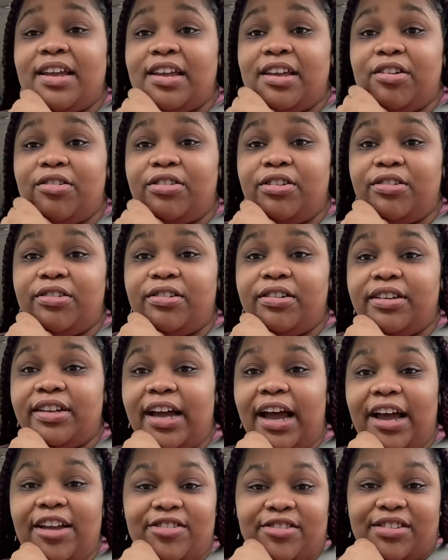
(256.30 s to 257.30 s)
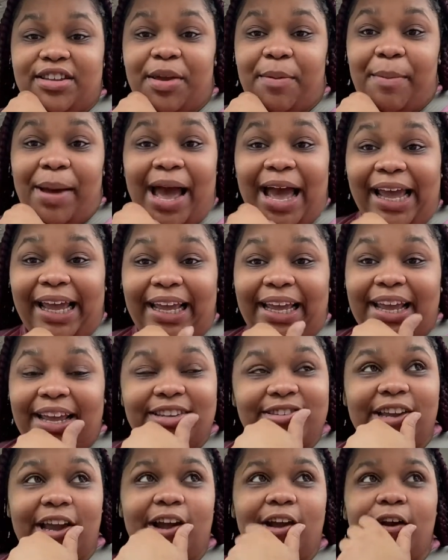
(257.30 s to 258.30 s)
He don't know it. I just said bye.
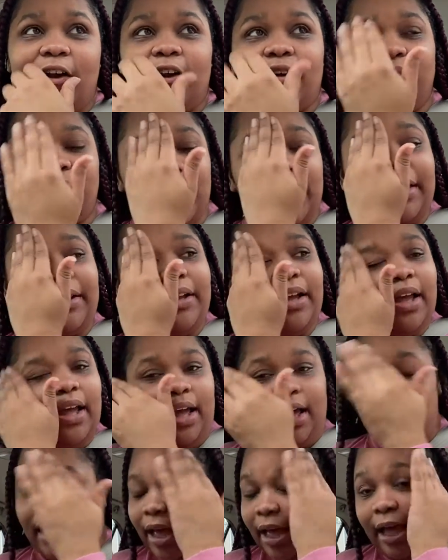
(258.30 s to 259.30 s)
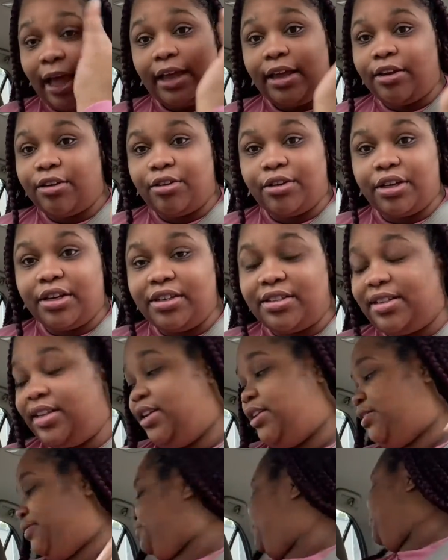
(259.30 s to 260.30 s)
As I heard, like, I gotta go get these
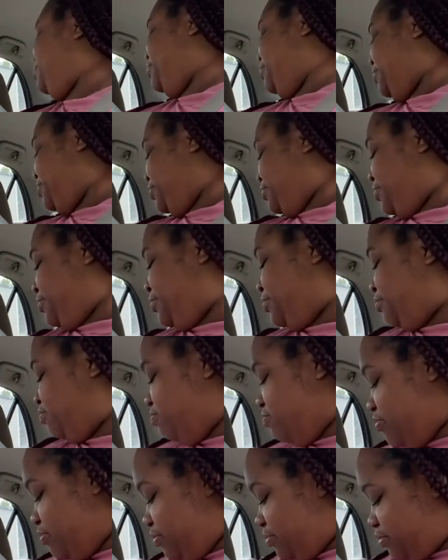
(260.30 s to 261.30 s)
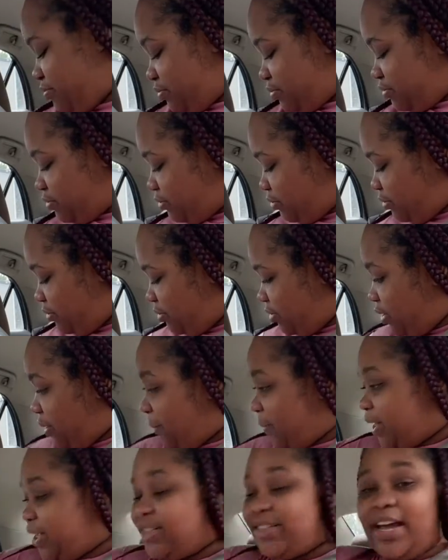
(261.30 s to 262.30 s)
dead. But
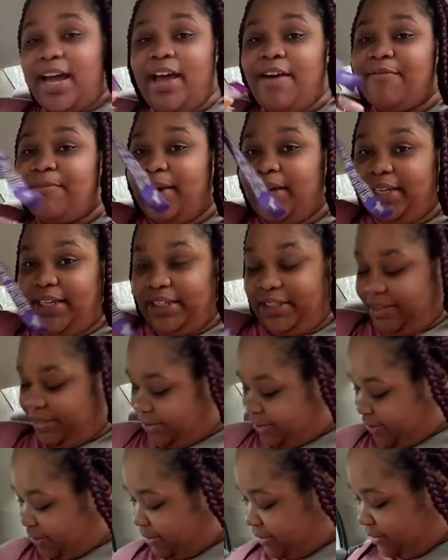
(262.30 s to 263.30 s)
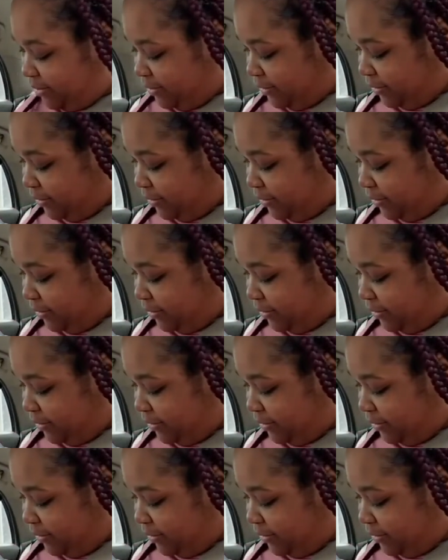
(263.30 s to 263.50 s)
like I said, I have my keys.